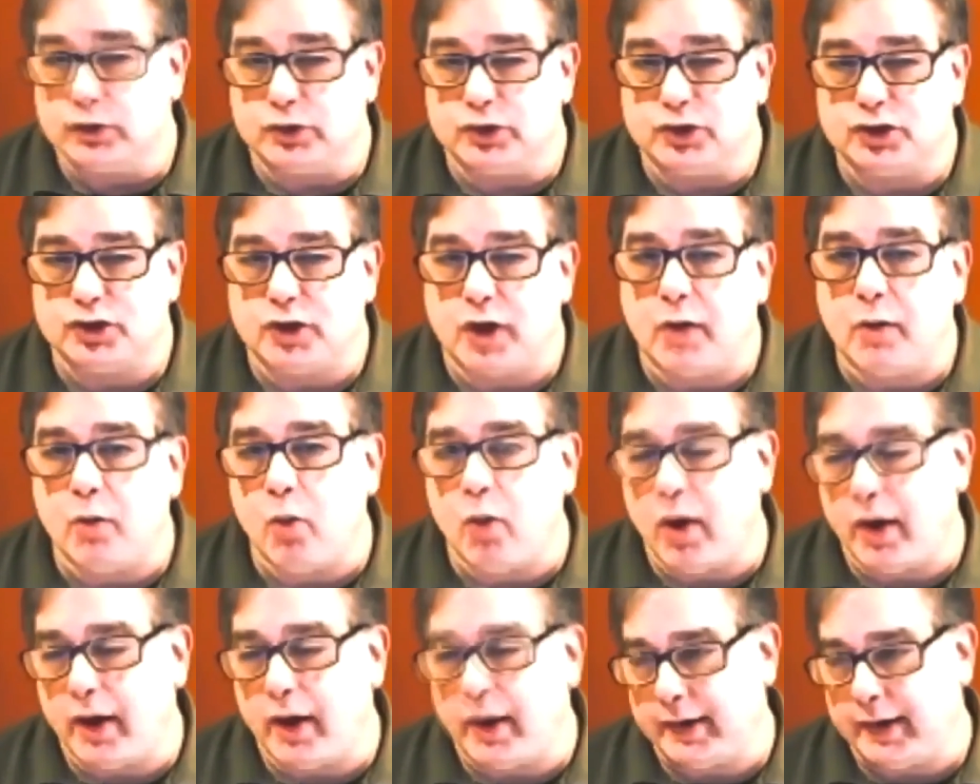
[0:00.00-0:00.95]
So
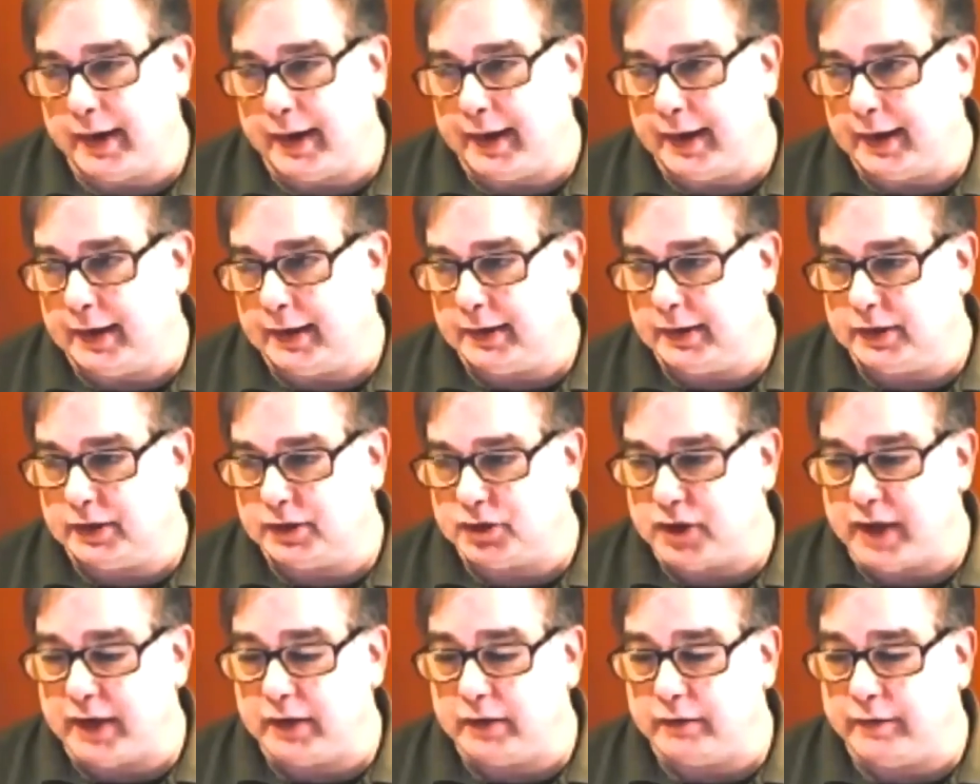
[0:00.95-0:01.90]
someone in
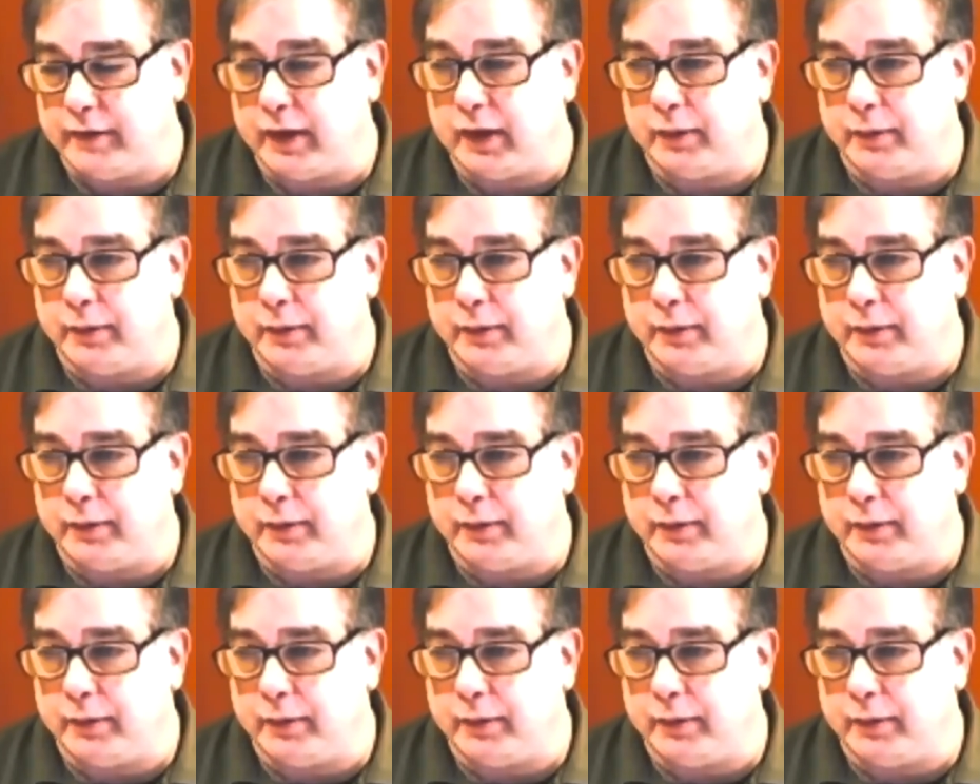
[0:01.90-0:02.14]
the chain of